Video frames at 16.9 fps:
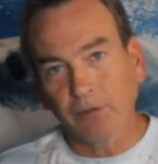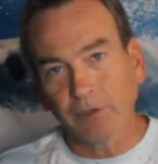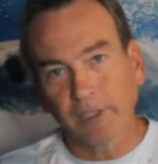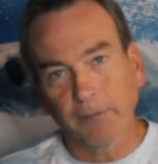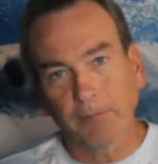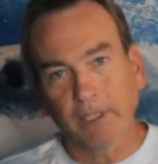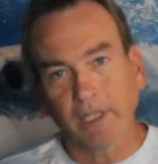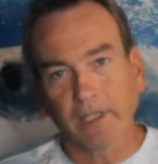when
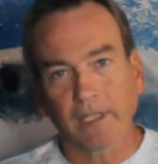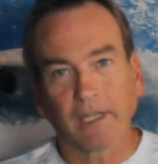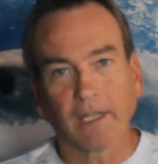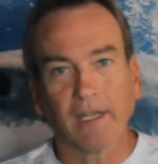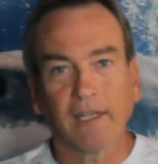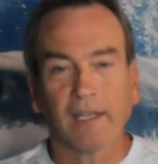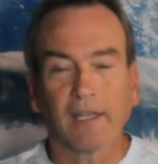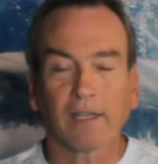they bite a
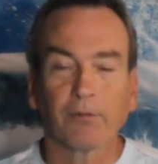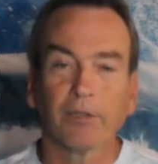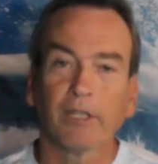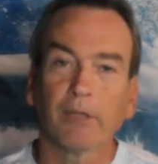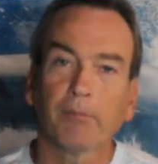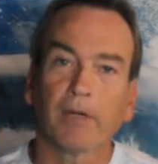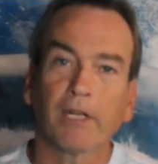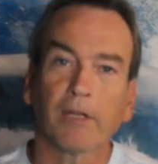kayak, when
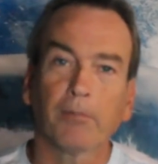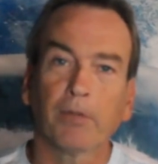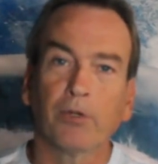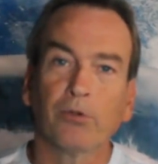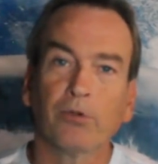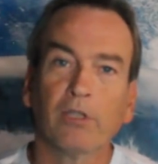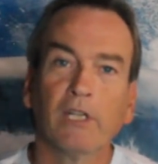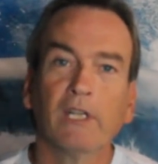they bite a
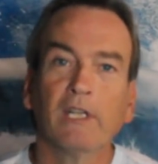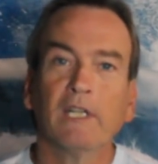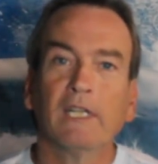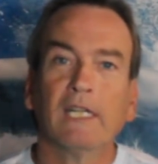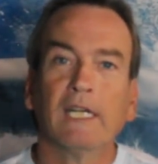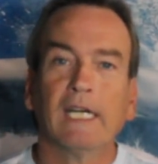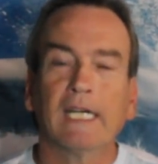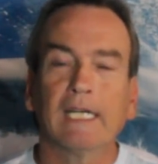boat.
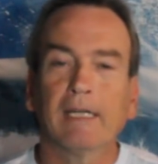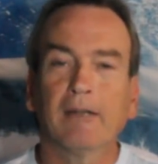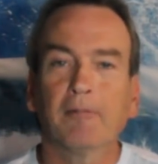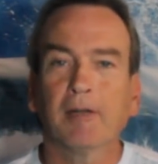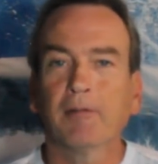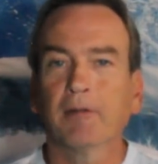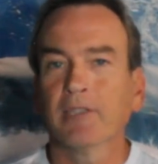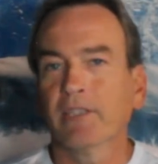
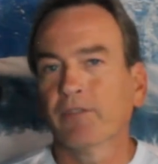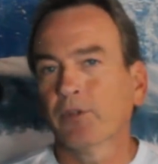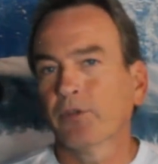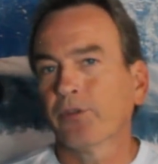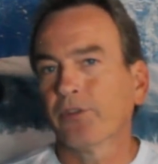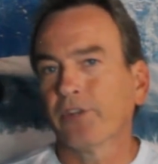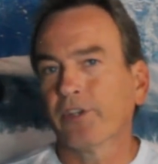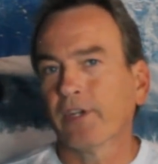I believe
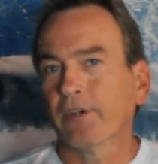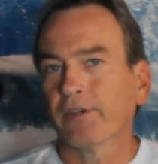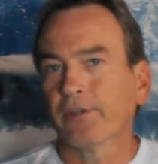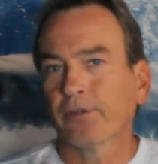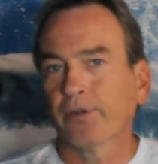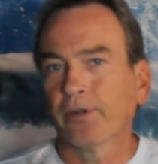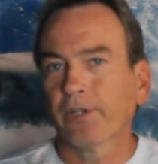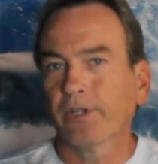those are
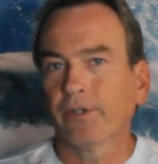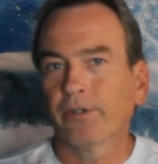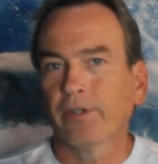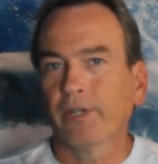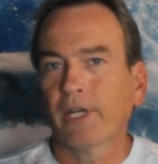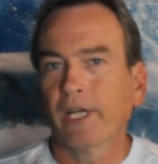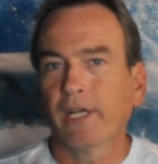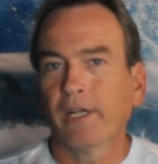
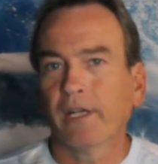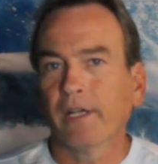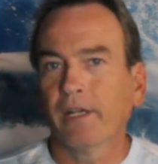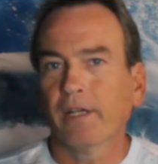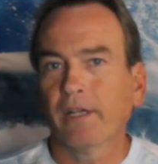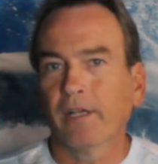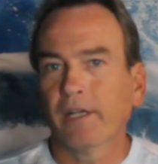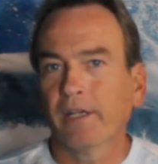territorial,
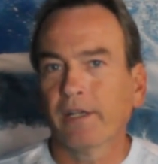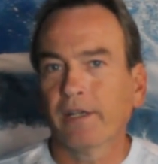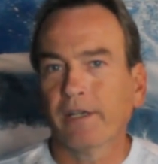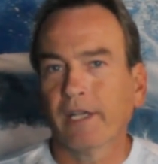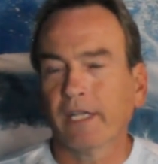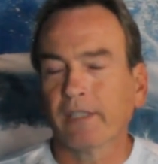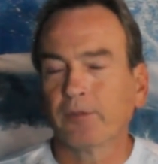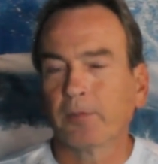and
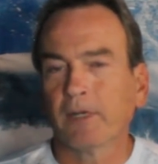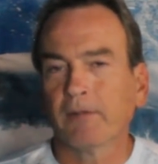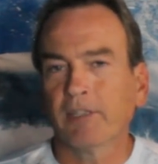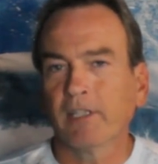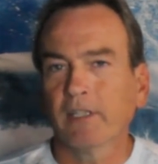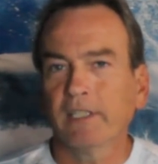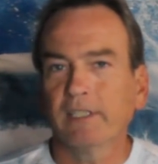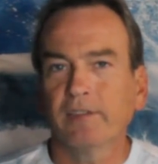that's
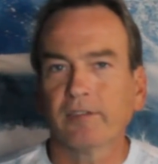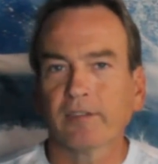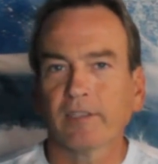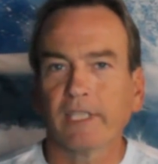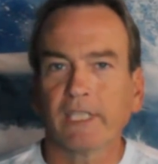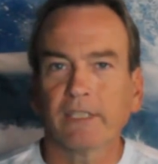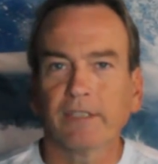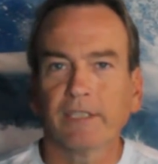probably the least
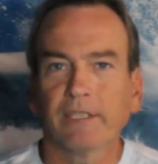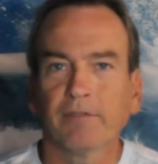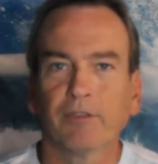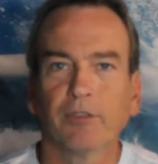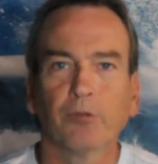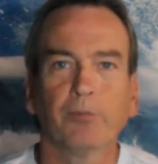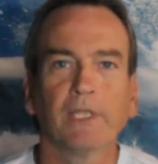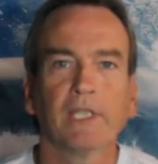likely of
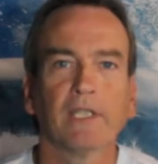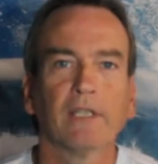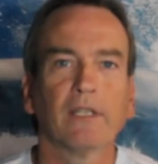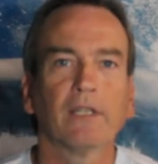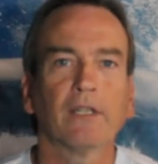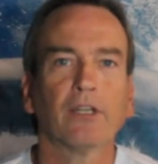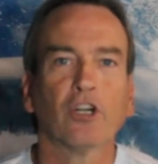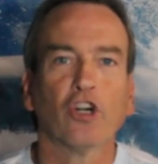you
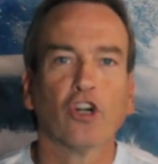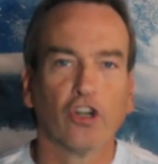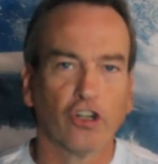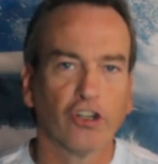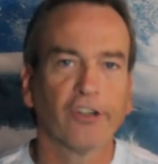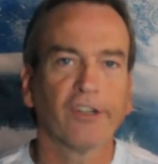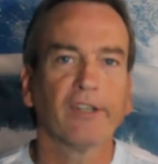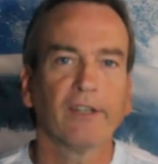being
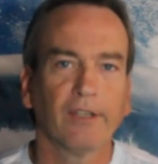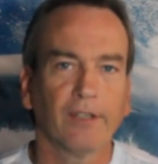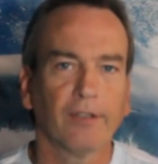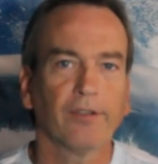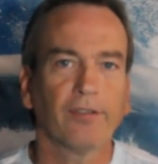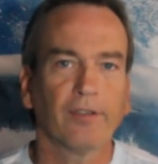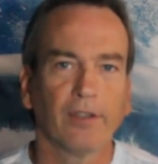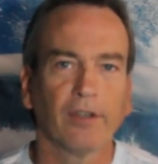hurt,
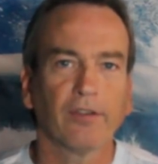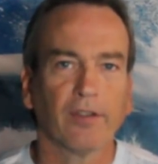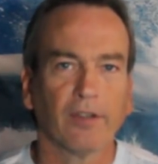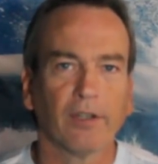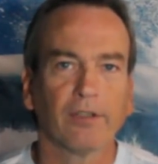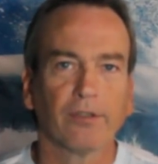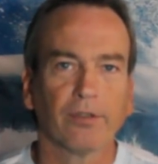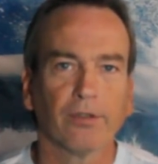is in a
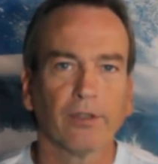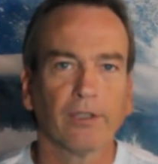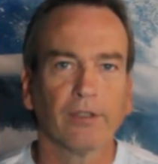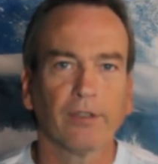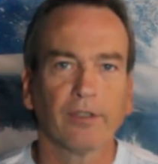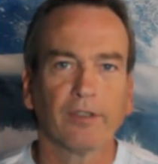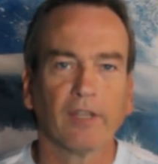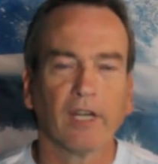
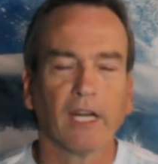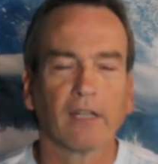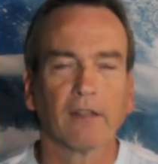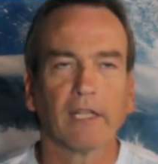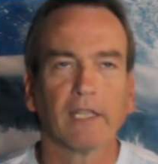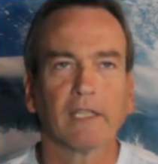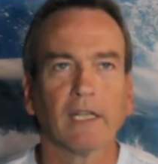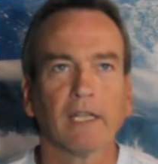territorial attack like